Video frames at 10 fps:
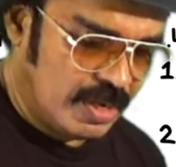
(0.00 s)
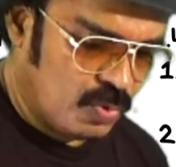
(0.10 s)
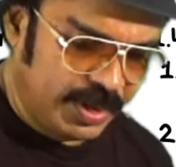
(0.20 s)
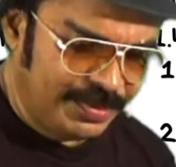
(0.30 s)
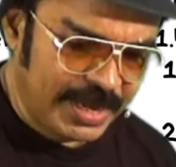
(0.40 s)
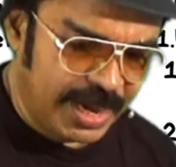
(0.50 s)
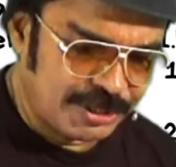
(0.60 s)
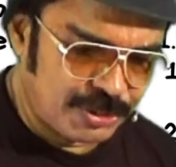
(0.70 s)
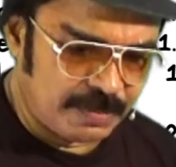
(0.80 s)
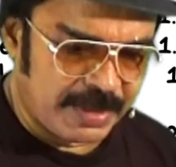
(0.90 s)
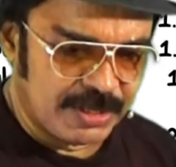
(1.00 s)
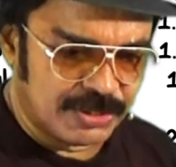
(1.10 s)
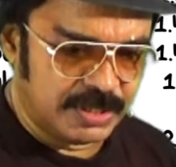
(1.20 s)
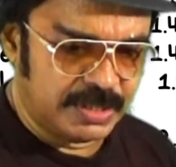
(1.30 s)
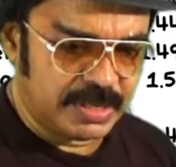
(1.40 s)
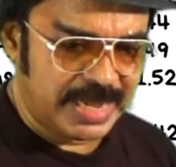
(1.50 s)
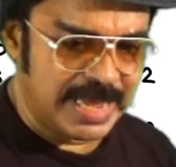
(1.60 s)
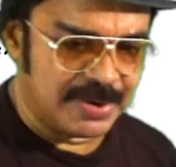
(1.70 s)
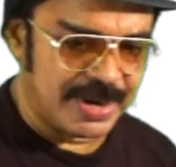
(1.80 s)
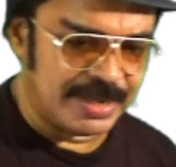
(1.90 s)
One thing I should mention
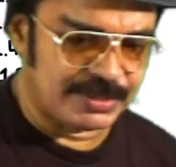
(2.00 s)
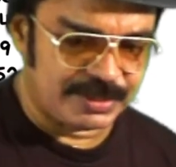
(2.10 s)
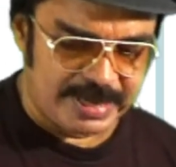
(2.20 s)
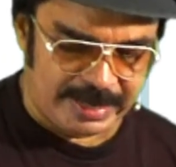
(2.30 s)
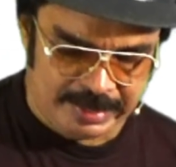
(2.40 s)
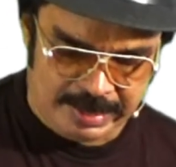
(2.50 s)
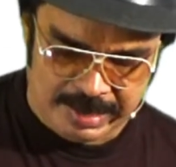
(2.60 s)
here is that